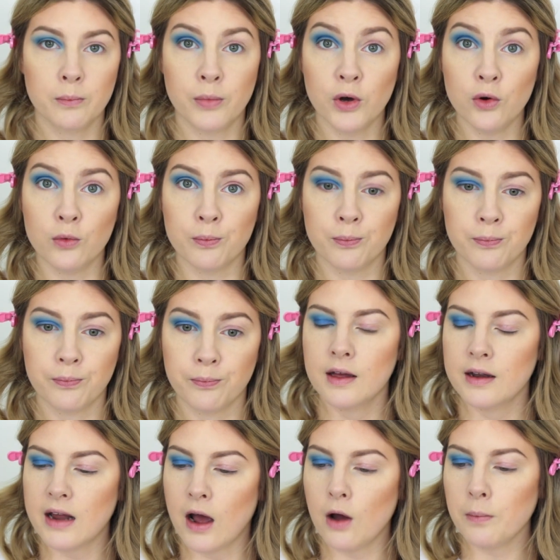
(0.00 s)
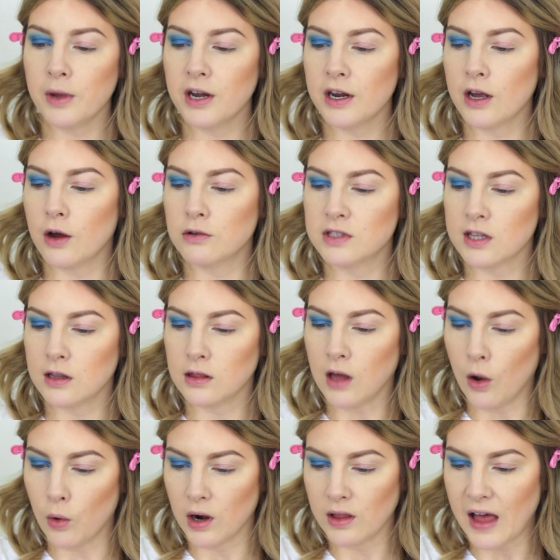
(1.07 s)
Boom! Now I'm going to go to the
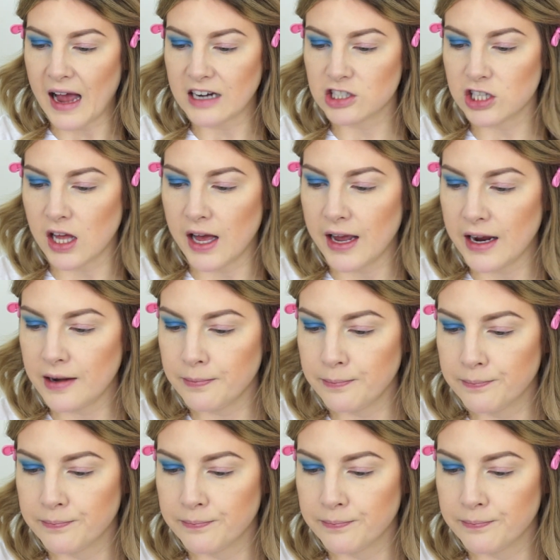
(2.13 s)
lower lash line